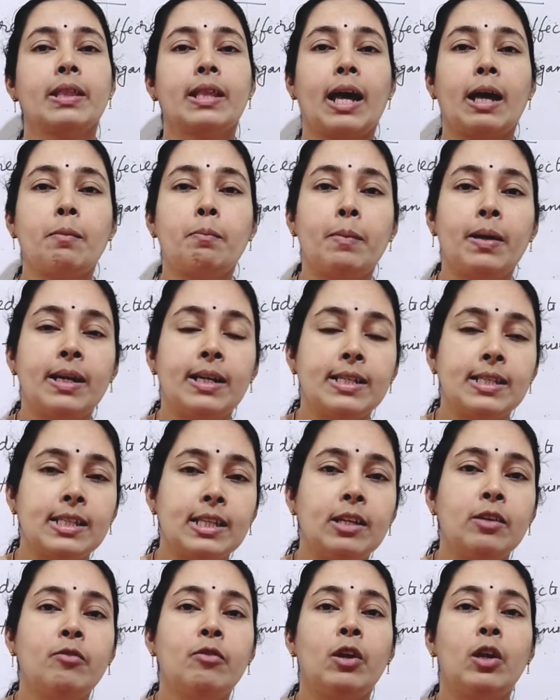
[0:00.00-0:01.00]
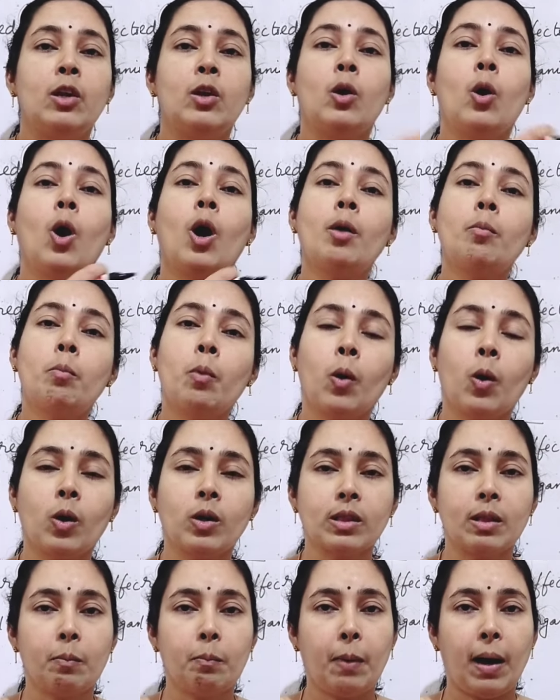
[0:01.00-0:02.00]
that medicine will not
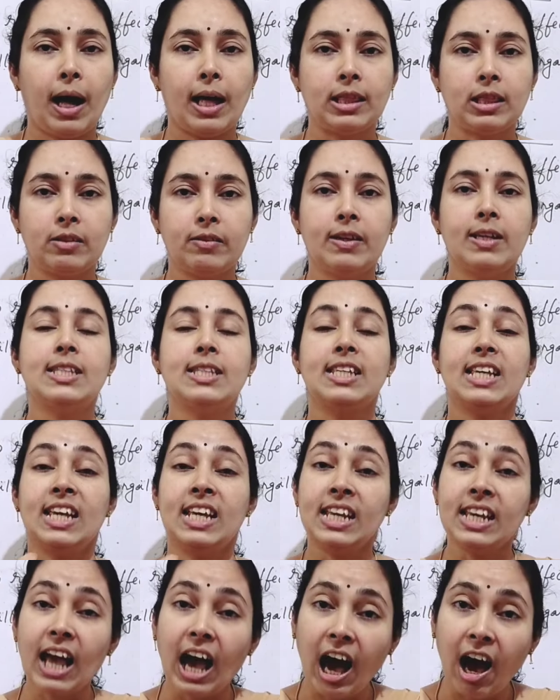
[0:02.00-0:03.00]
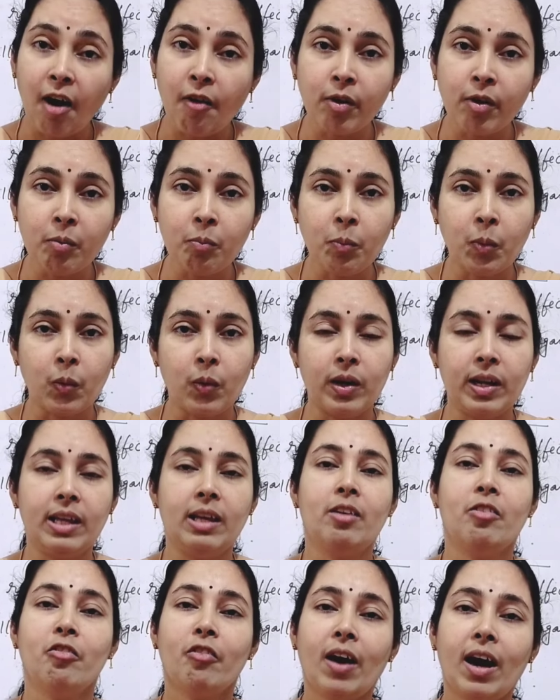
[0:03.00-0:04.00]
block the pathways in our
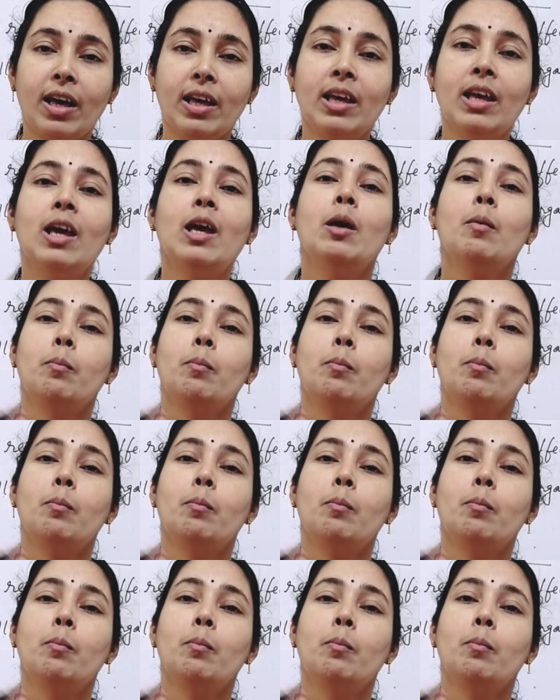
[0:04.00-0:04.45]
body. Why?